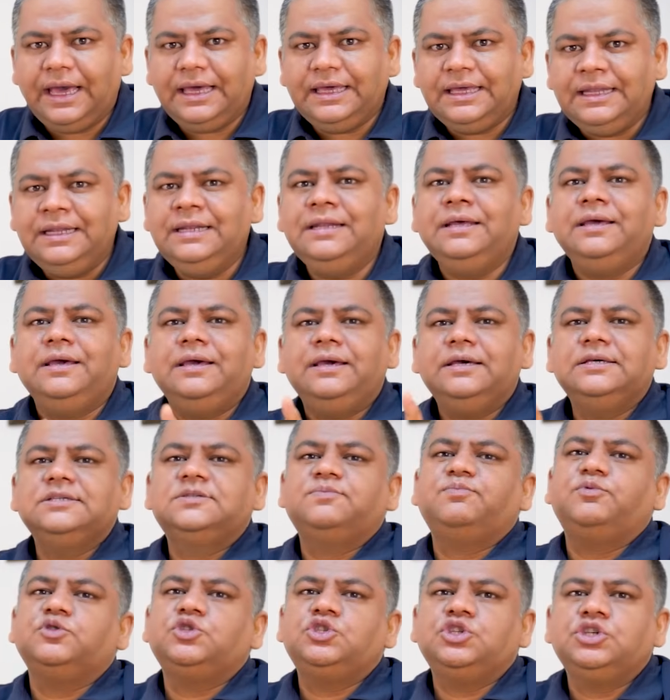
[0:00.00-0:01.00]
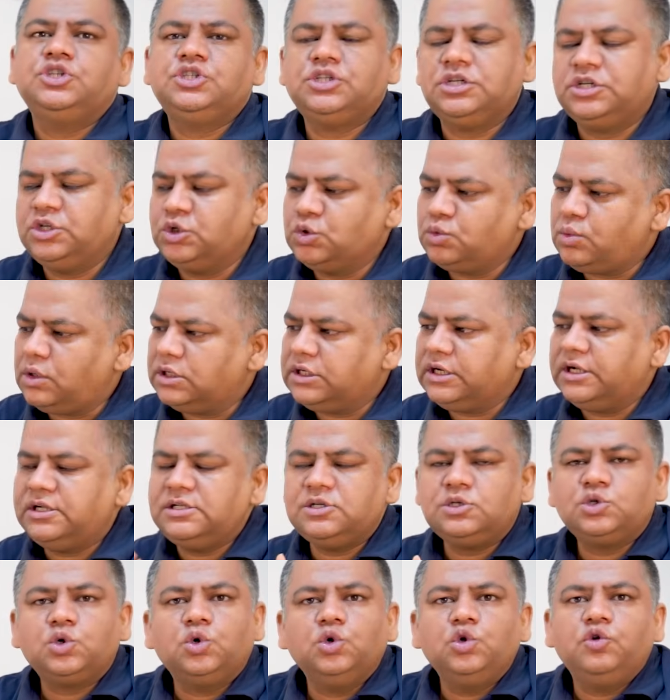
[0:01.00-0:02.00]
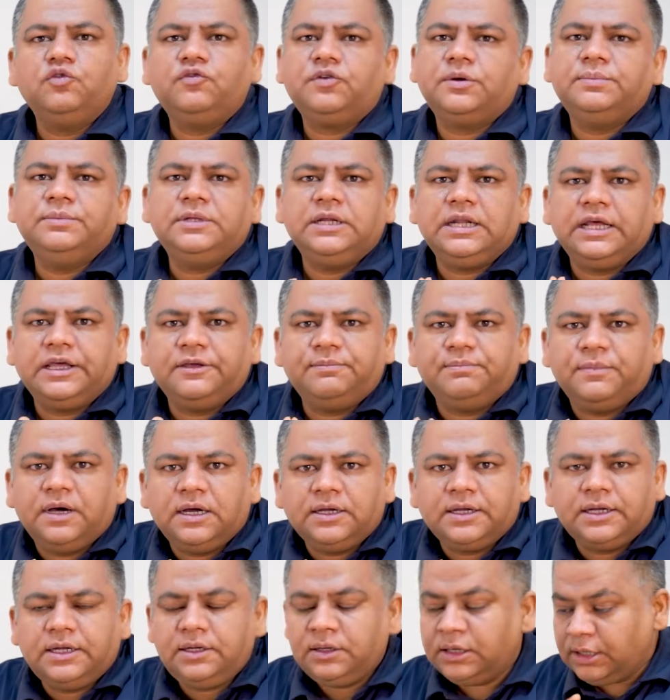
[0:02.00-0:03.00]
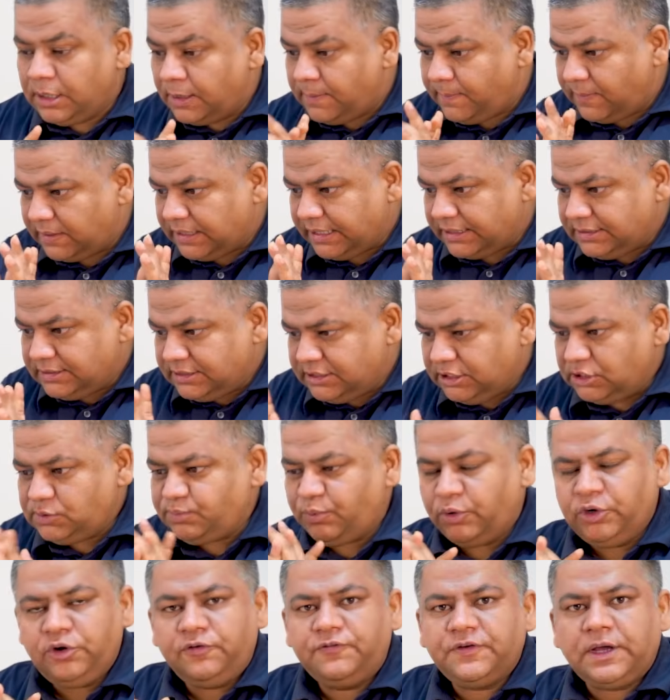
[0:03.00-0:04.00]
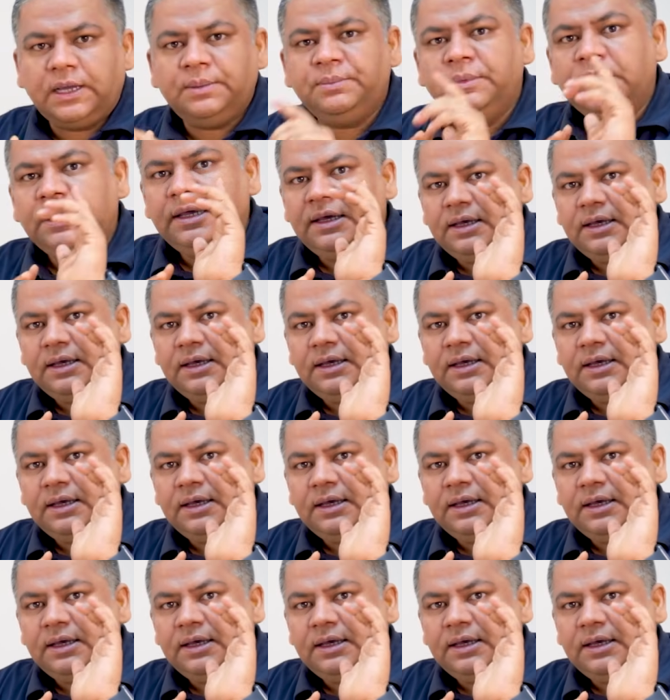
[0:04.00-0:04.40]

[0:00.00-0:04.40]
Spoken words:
in his position is what I'll show you from the live market. But at this point of time,